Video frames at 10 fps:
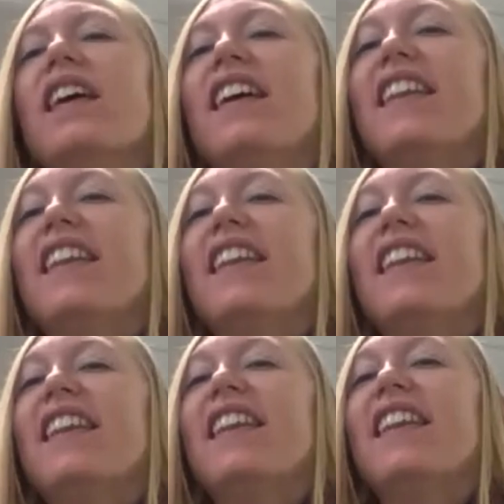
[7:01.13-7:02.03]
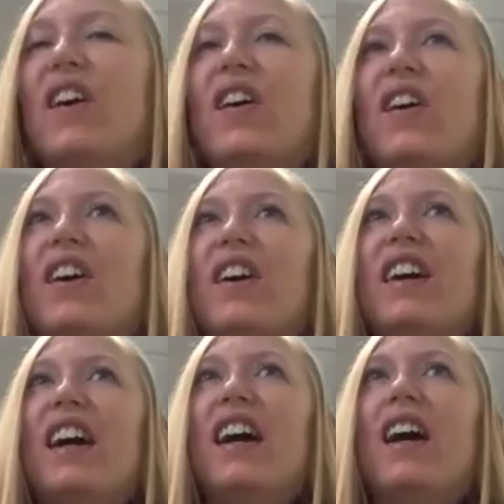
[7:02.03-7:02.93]
there are
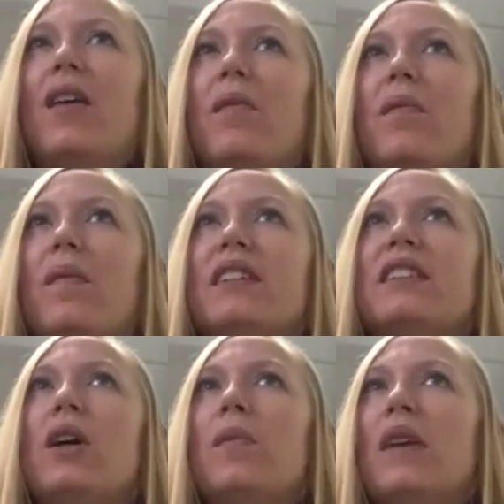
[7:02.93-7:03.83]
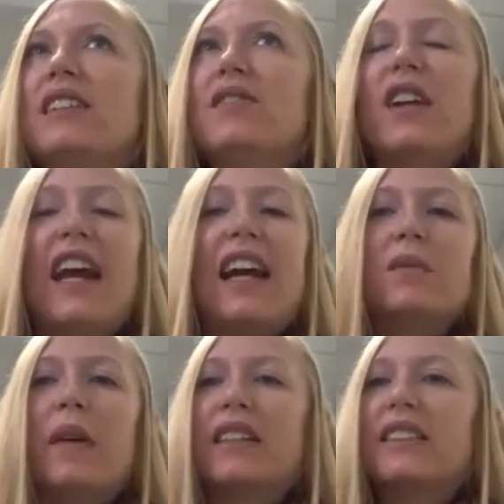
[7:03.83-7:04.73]
um, so many different
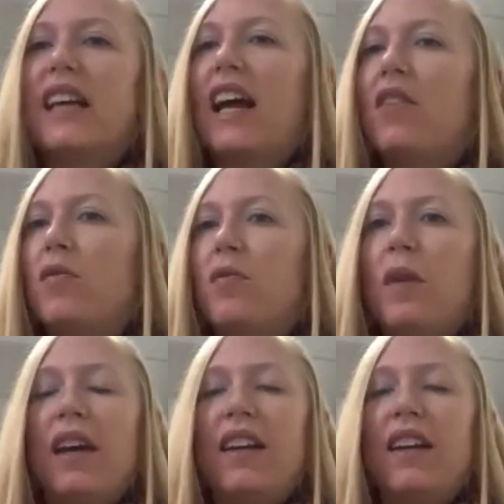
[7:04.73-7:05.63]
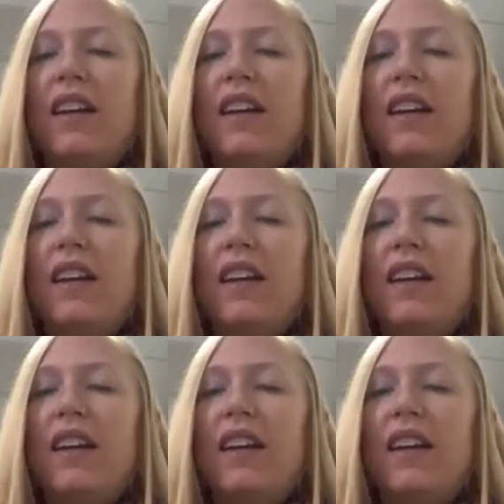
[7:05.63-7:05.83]
aspects that have been